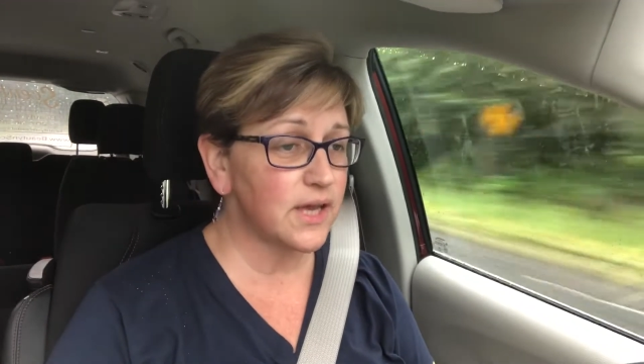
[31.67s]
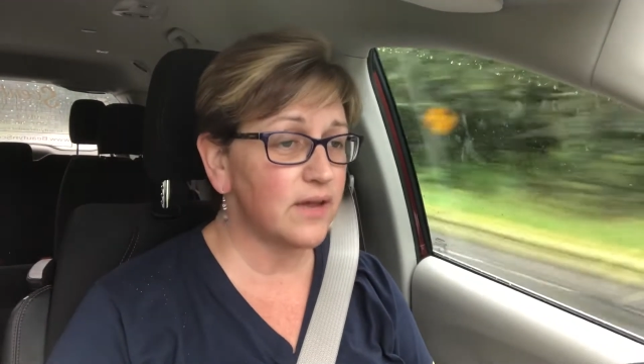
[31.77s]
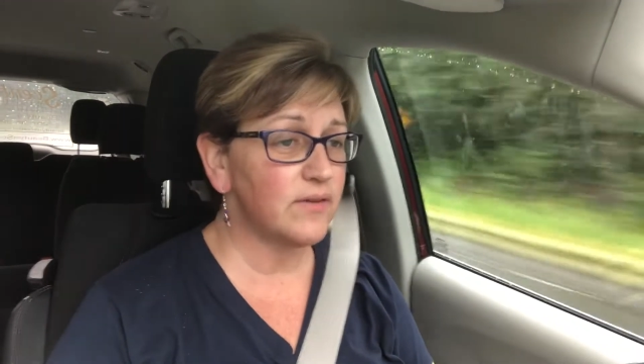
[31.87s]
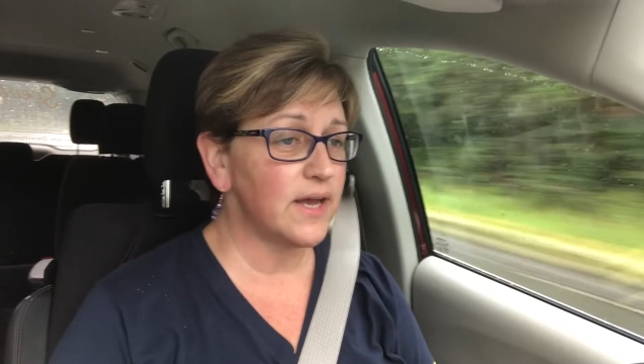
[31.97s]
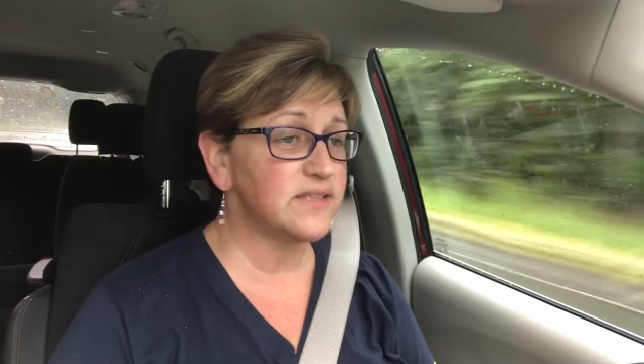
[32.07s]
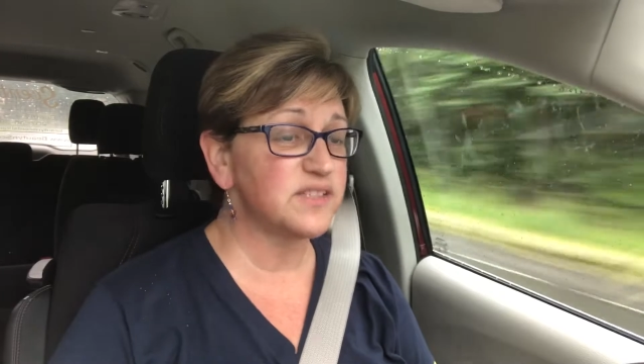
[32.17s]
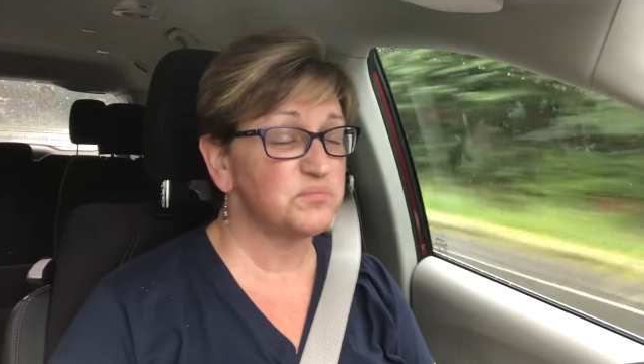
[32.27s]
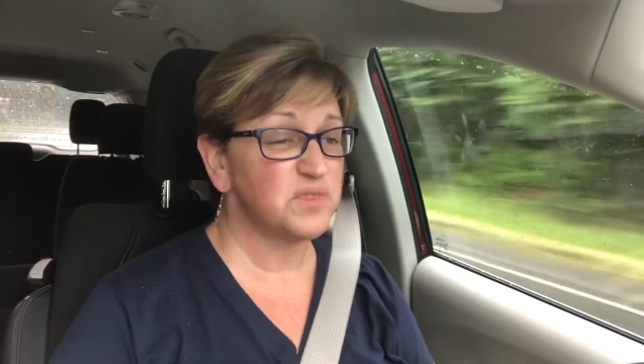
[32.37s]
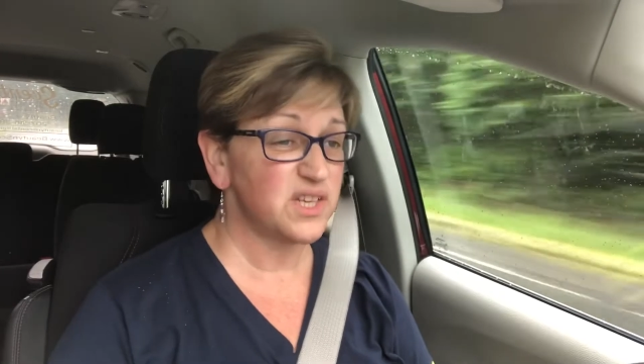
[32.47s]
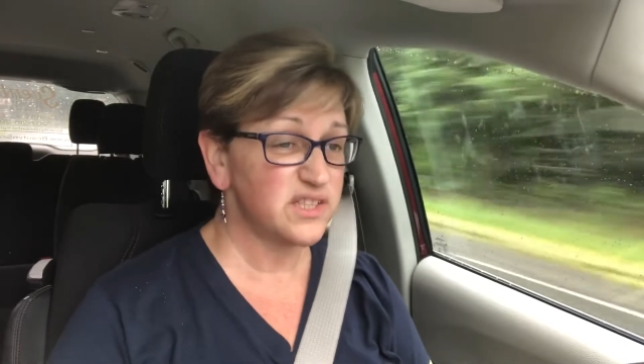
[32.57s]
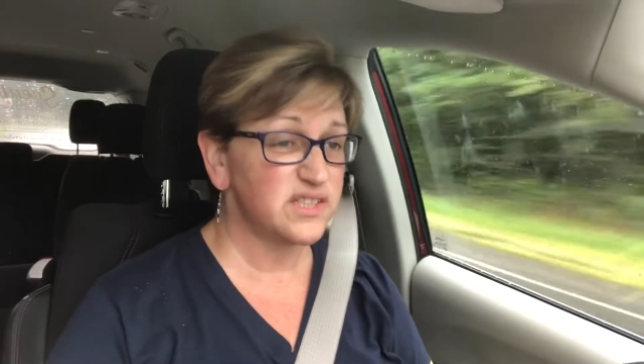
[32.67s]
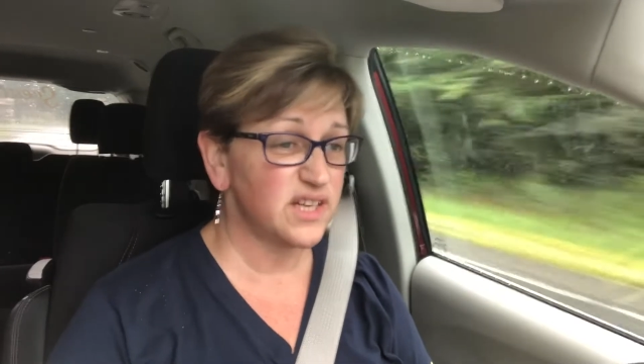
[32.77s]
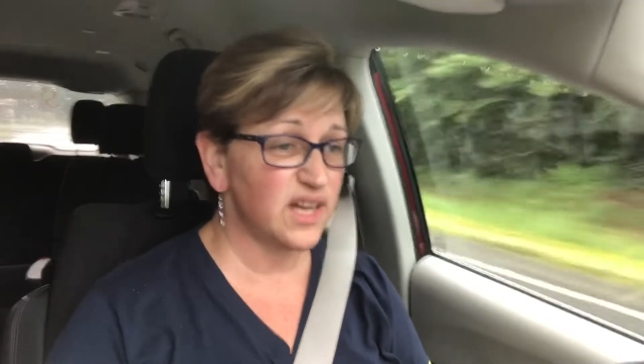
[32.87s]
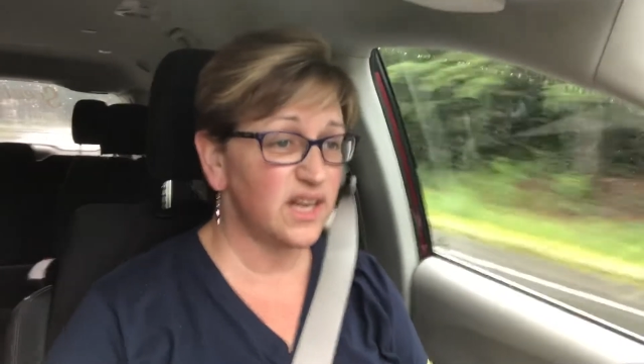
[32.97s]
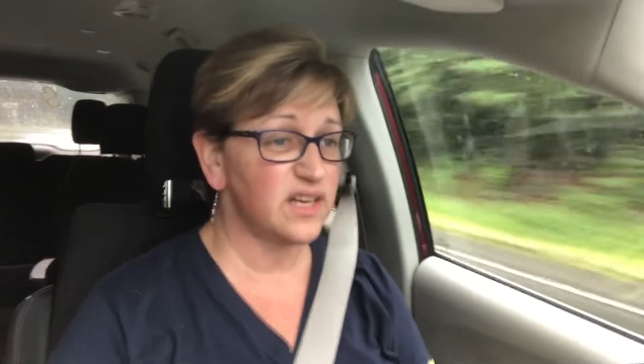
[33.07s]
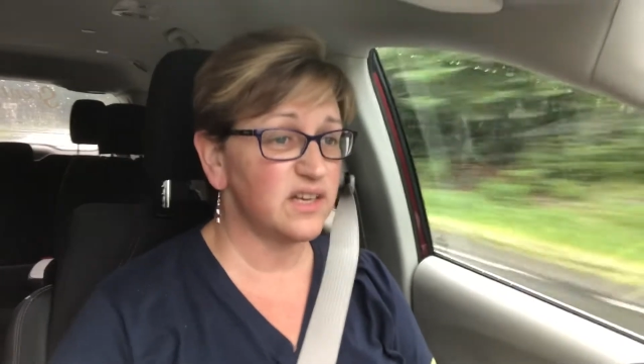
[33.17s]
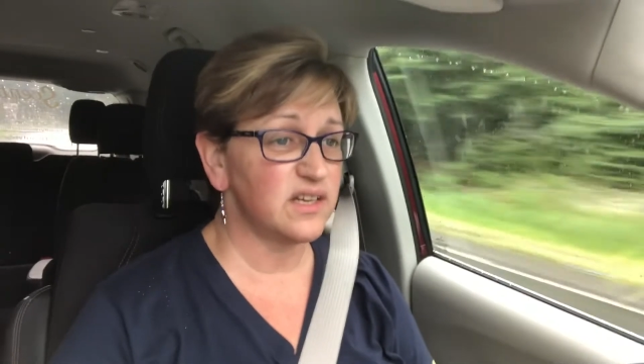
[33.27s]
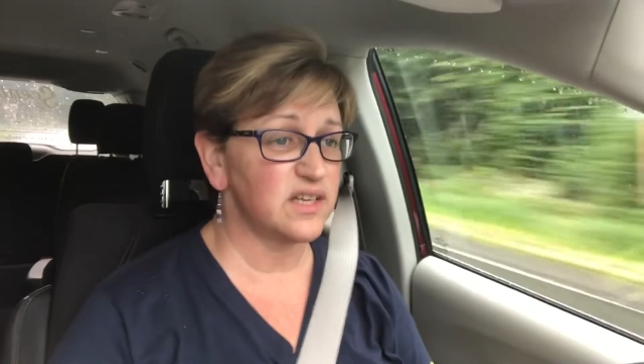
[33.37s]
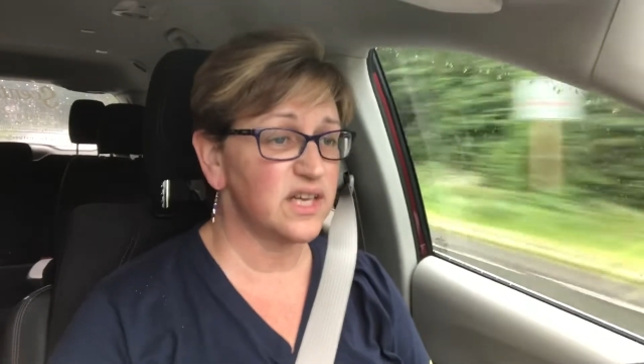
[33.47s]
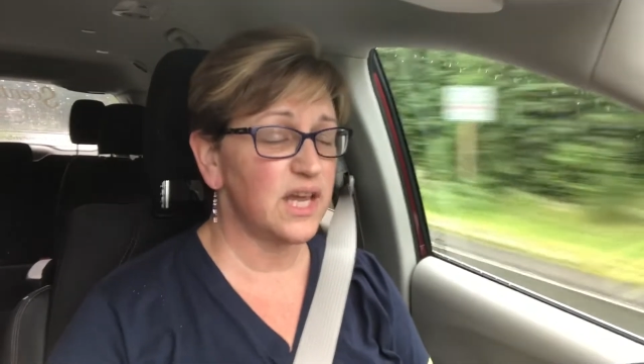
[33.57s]
I've had some things that kind
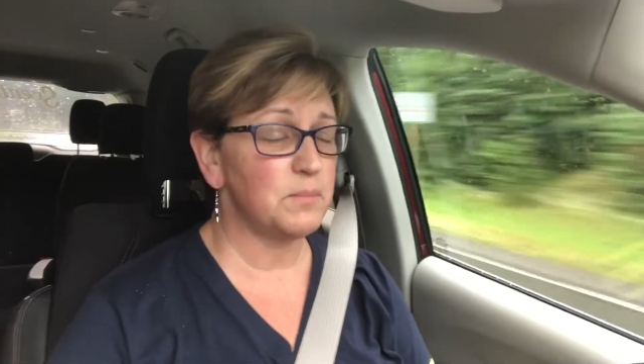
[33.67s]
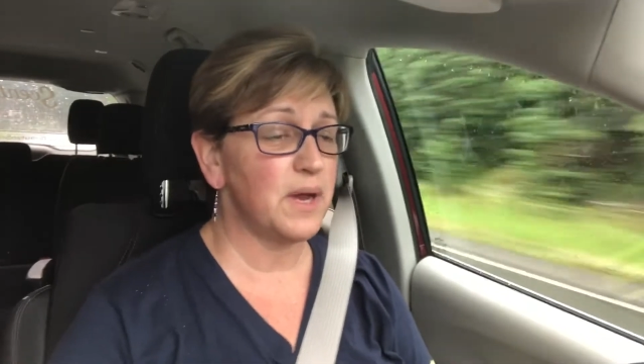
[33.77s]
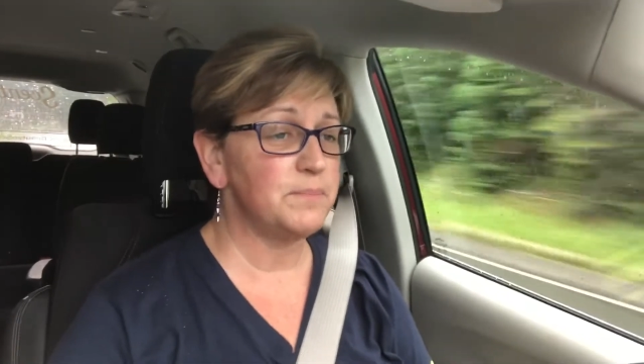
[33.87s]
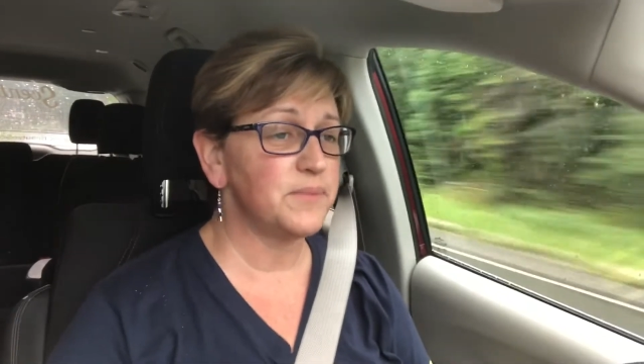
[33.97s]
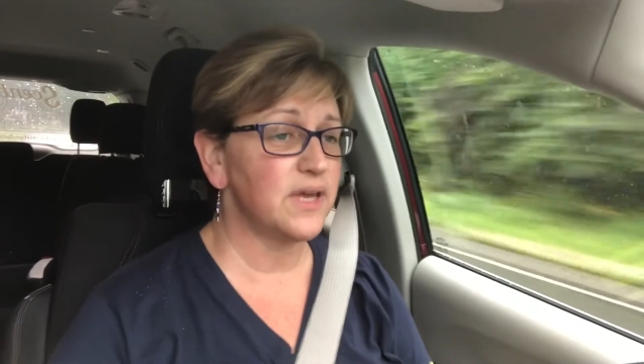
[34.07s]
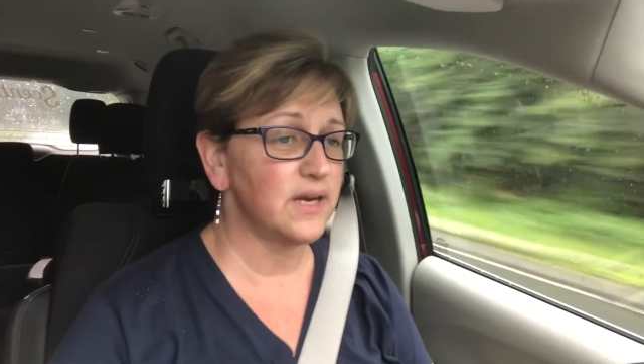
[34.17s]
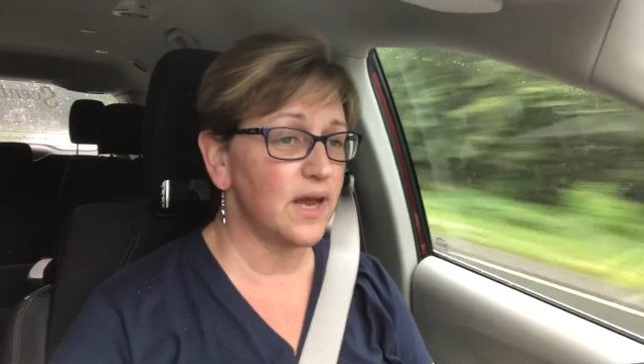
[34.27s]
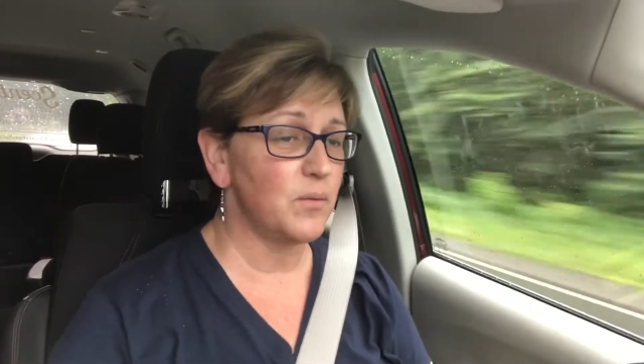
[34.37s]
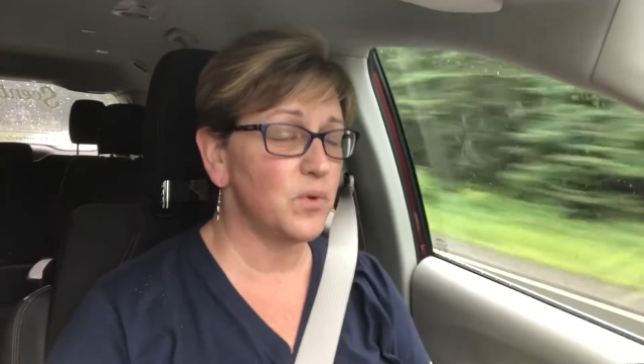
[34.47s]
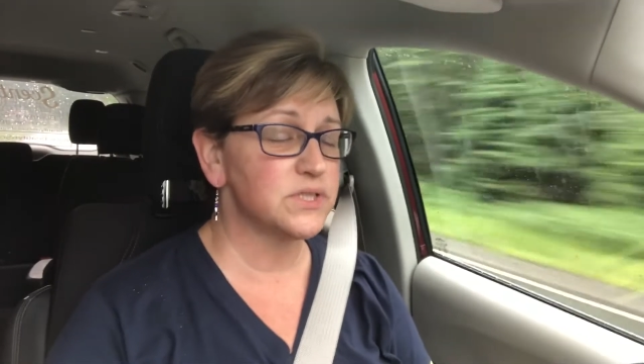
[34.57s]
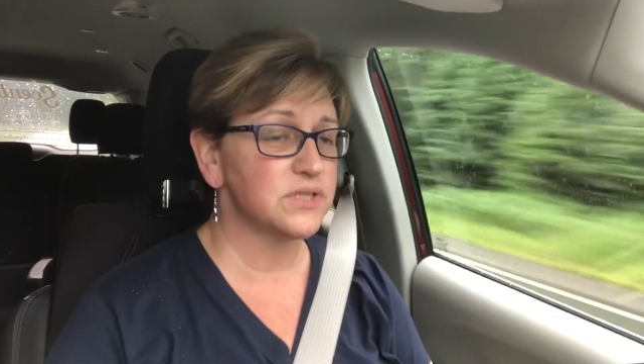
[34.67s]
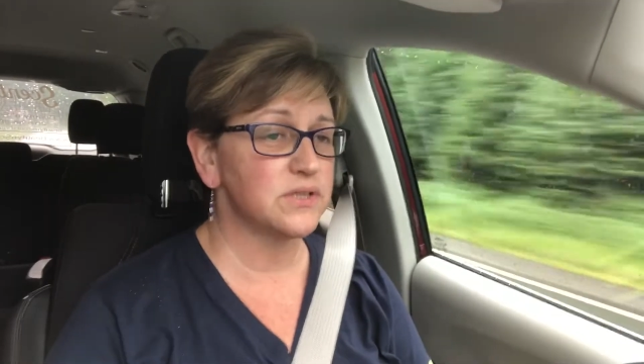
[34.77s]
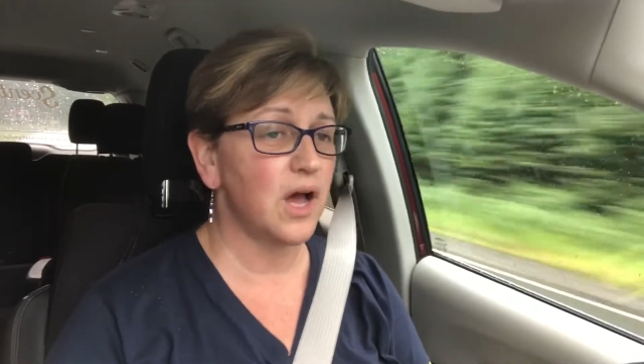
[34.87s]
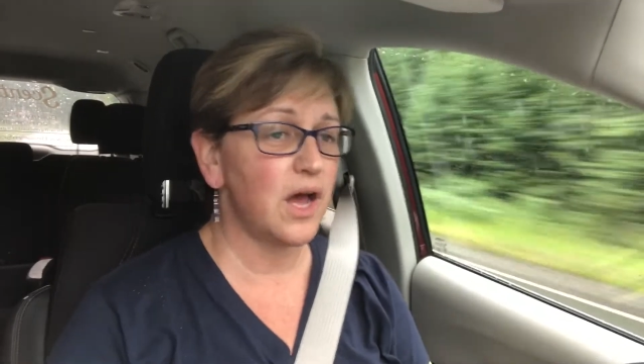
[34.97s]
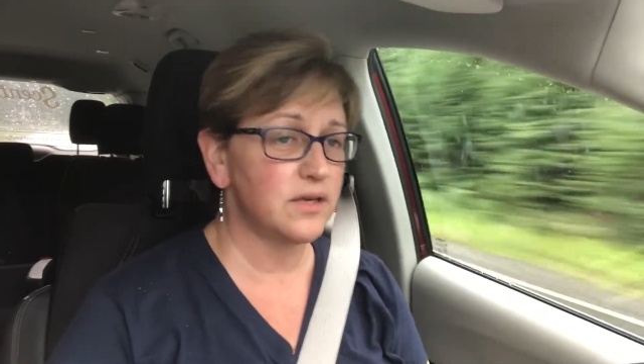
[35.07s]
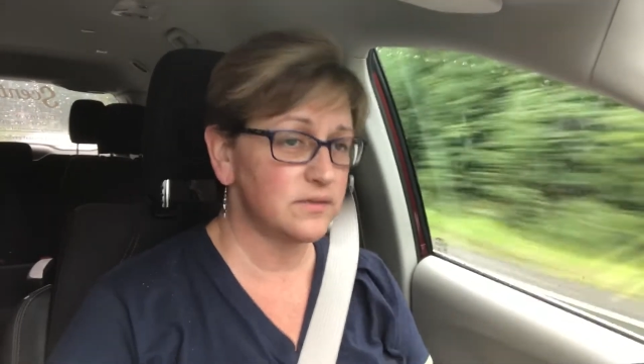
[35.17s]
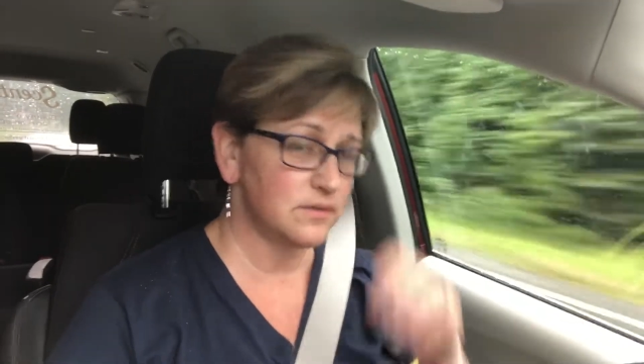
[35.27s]
of came up that I was not